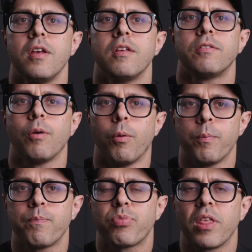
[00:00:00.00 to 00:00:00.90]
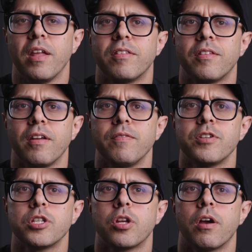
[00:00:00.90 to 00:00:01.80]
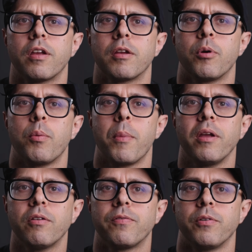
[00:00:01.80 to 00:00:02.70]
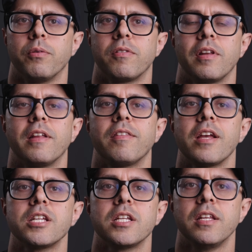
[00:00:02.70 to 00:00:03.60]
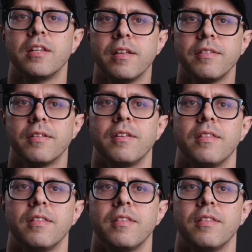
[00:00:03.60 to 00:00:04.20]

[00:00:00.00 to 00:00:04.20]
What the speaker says: So, instead of just talking about microphones, let's actually listen to